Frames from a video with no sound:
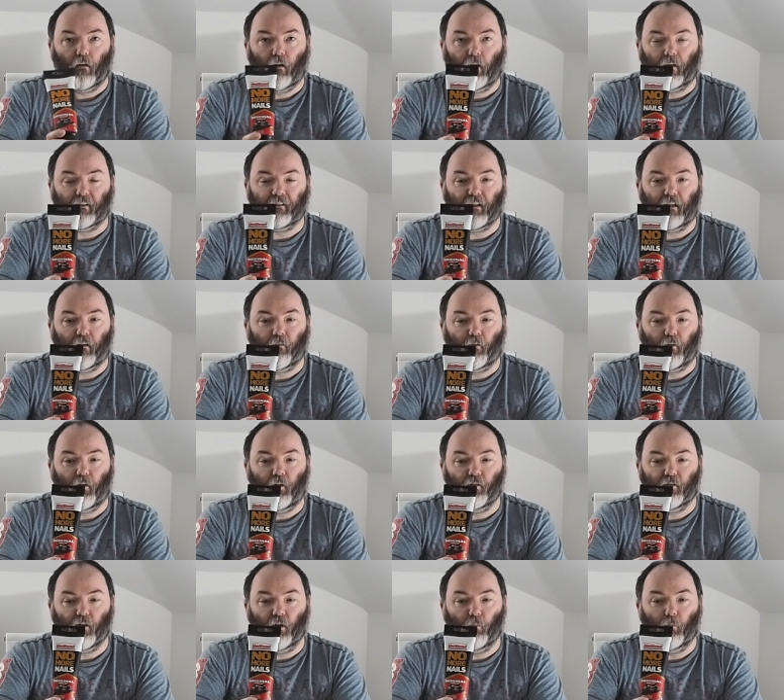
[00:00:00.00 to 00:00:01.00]
Like I said, I'm going to
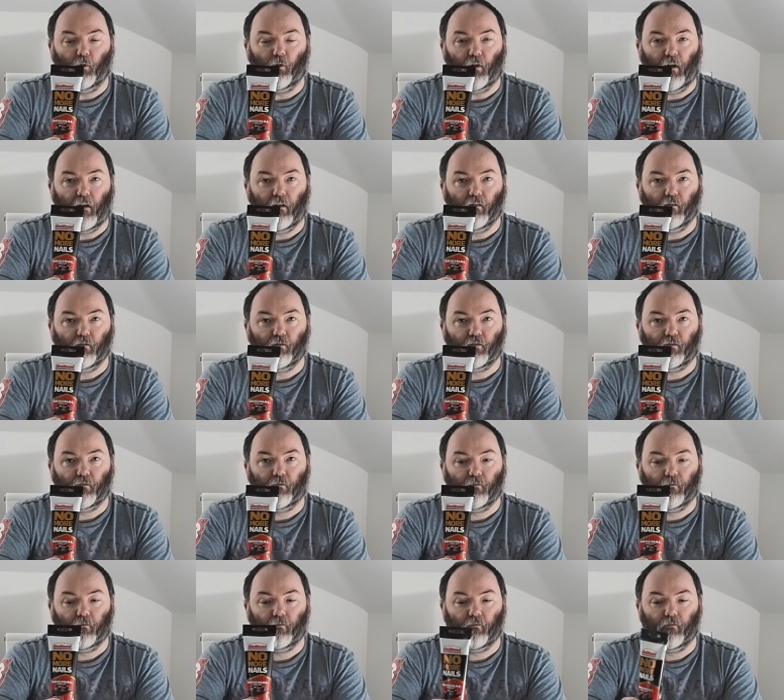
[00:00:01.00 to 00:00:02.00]
use no more nails.
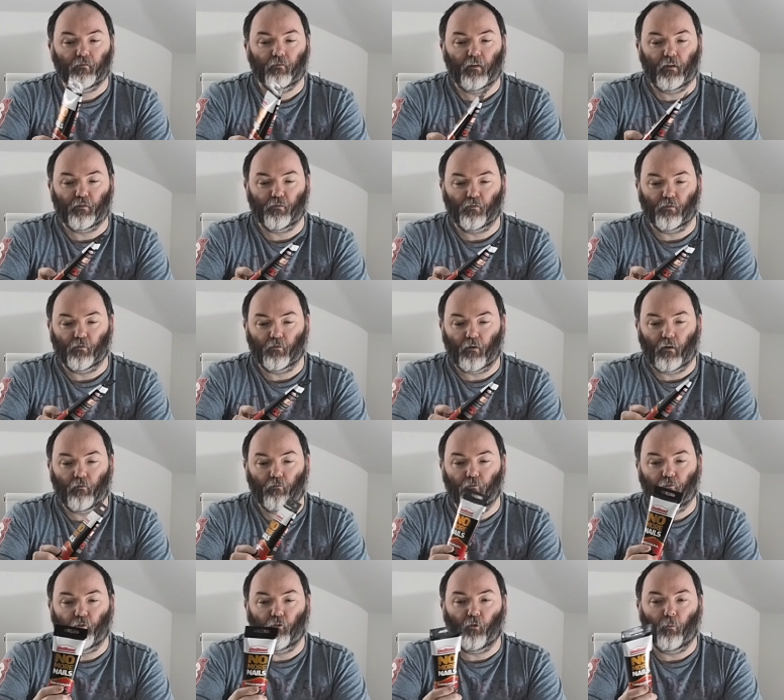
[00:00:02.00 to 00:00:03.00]
This was
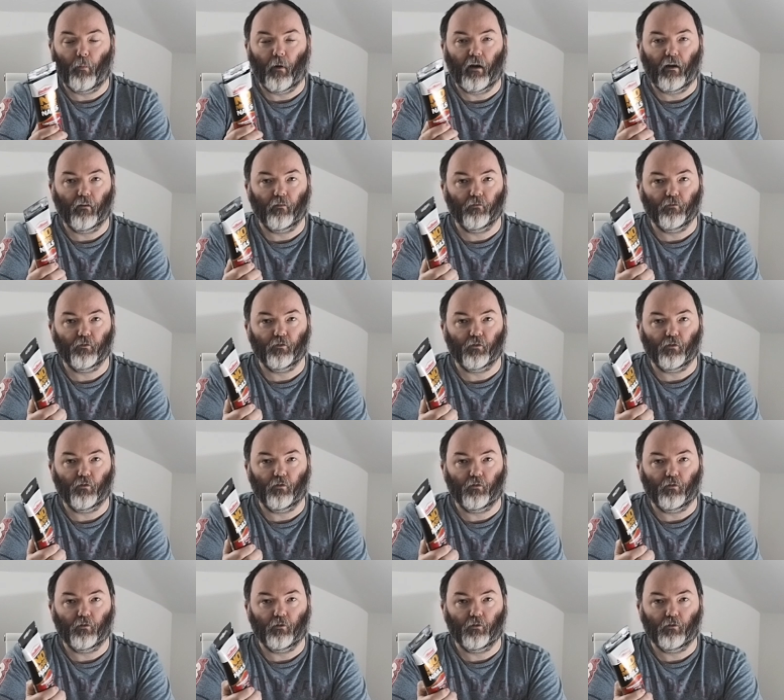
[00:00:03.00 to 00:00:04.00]
around £4
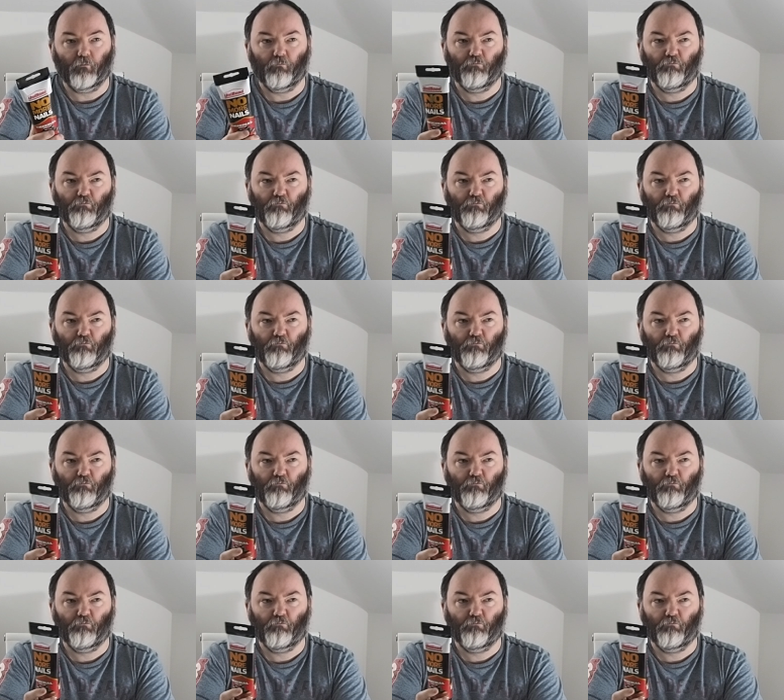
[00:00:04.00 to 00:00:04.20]
or